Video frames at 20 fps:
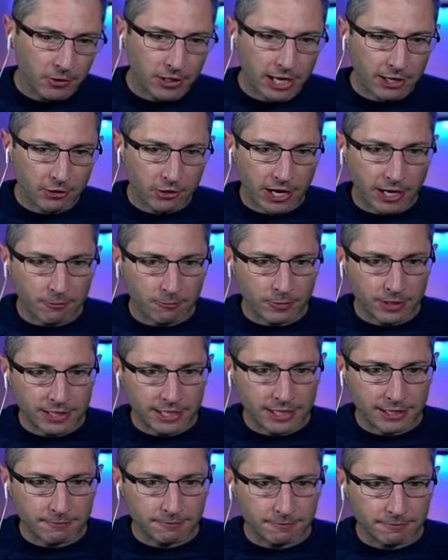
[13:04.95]
Okay, great, we
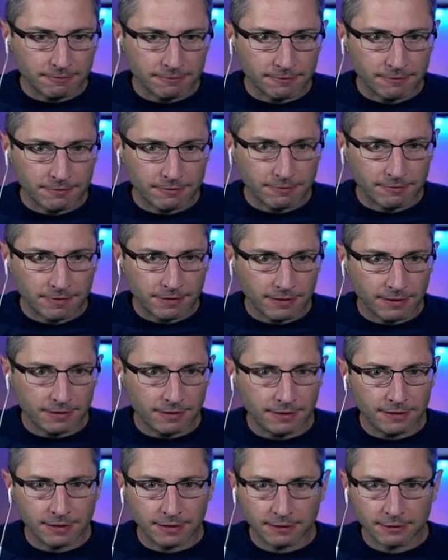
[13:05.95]
did it.
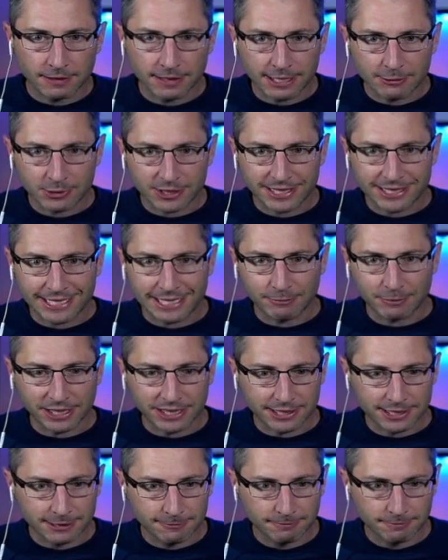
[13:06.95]
That was
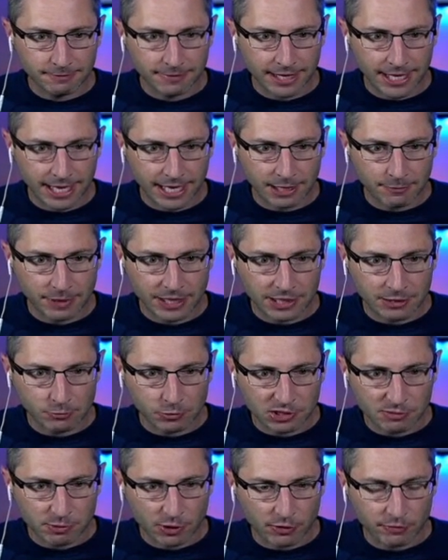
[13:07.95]
seamless. The animation
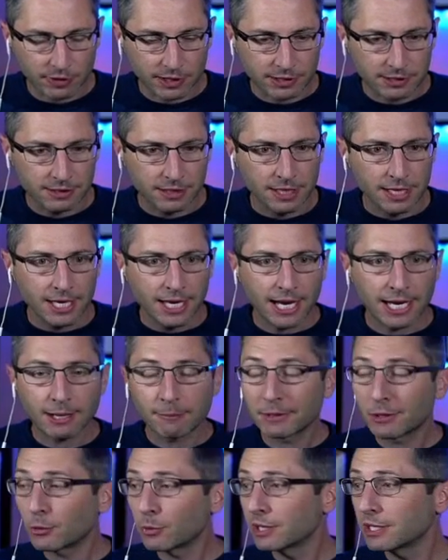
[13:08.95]
was perfect. And
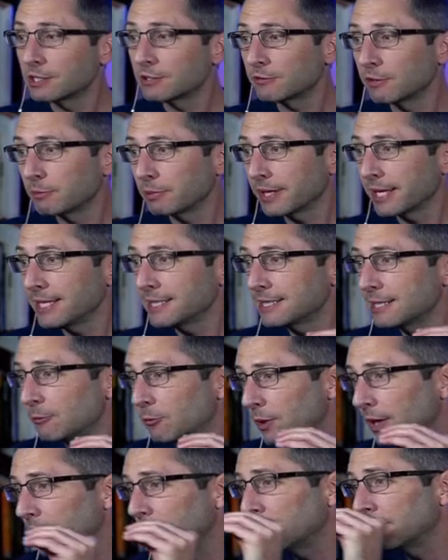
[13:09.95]
I'm going to replace it
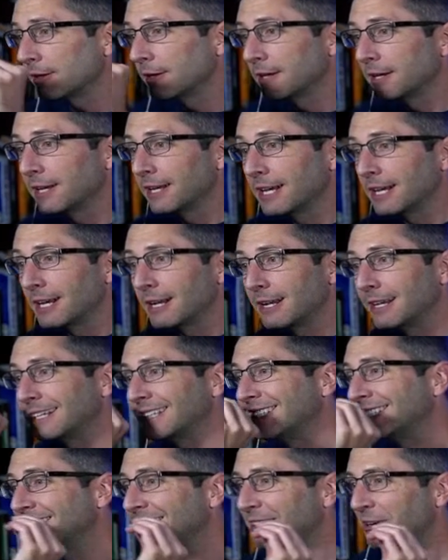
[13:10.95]
with,
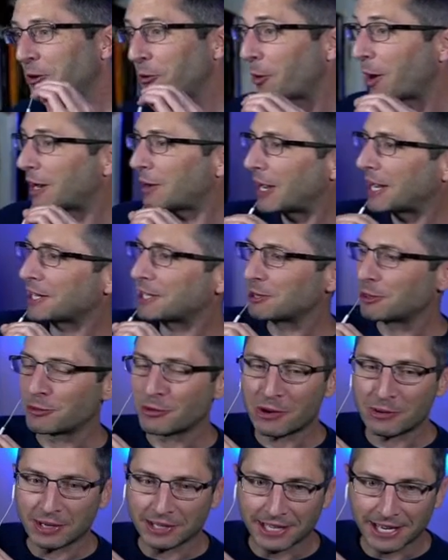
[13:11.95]
oh, I could
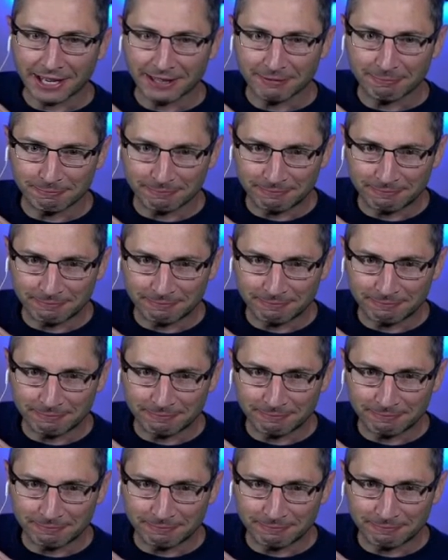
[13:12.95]
throw it, yeah.